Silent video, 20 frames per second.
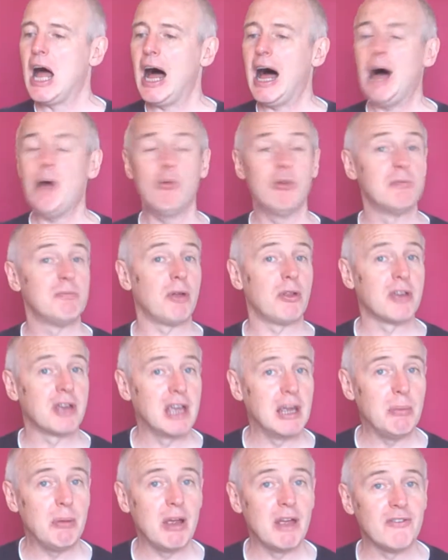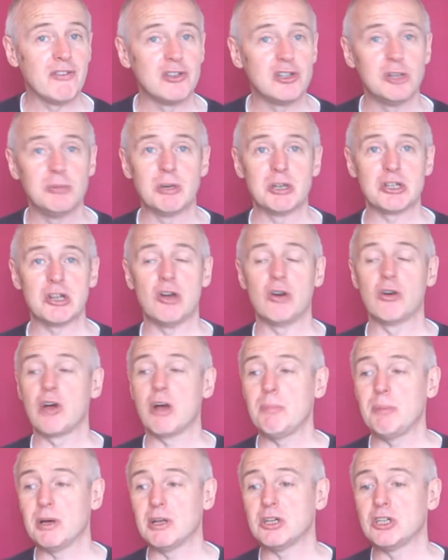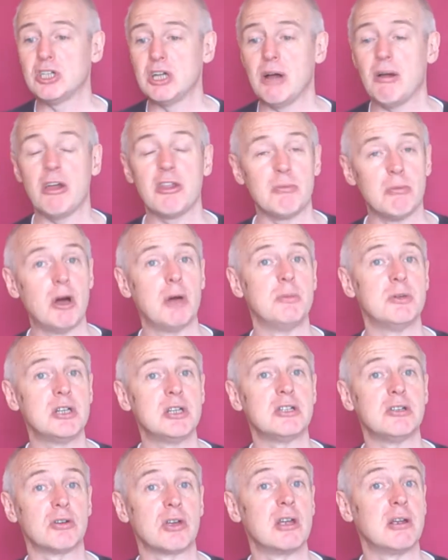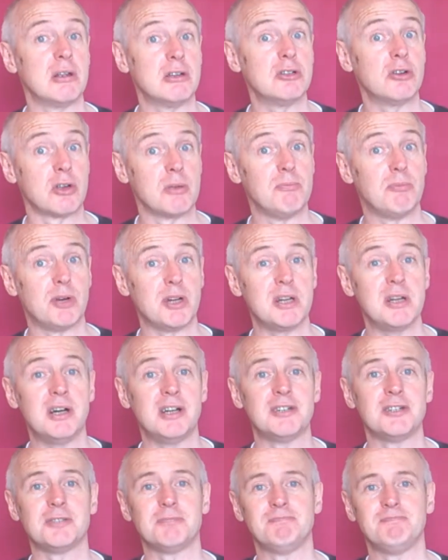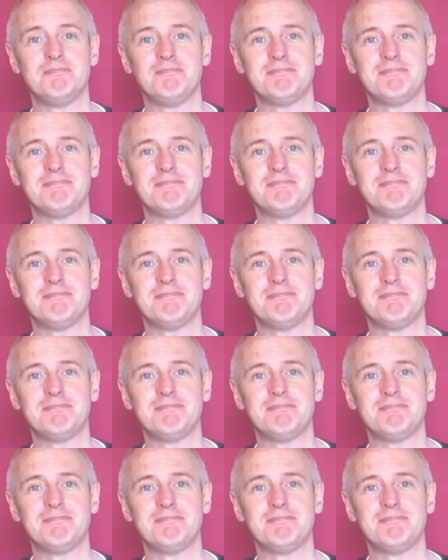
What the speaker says: I wouldn't bother keeping it for too much longer, but at the moment it's looking pretty nice.